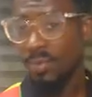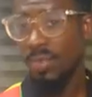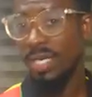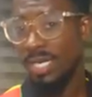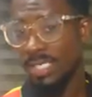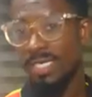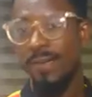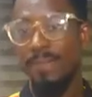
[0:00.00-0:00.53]
to
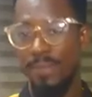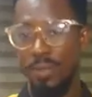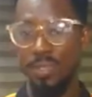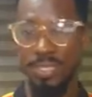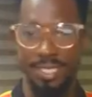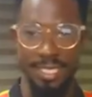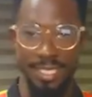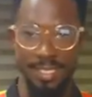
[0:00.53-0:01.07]
win the
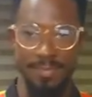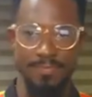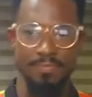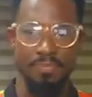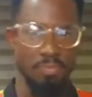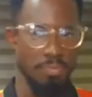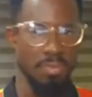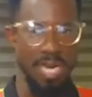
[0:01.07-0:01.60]
Champions League,
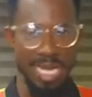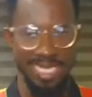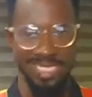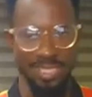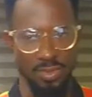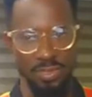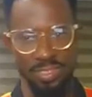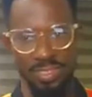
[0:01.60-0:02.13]
like
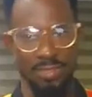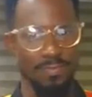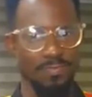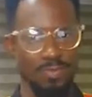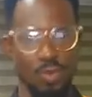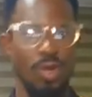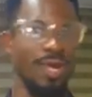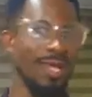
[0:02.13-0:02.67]
Chelsea,
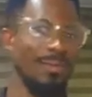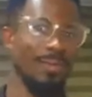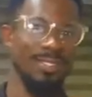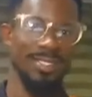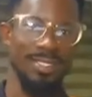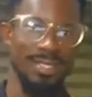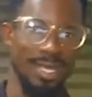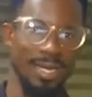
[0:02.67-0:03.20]
unlike
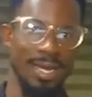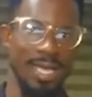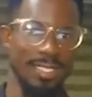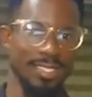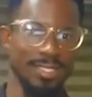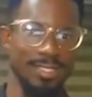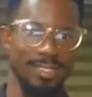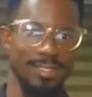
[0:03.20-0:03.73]
Manchester
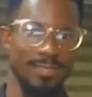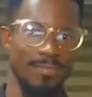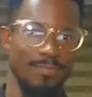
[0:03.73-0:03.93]
United,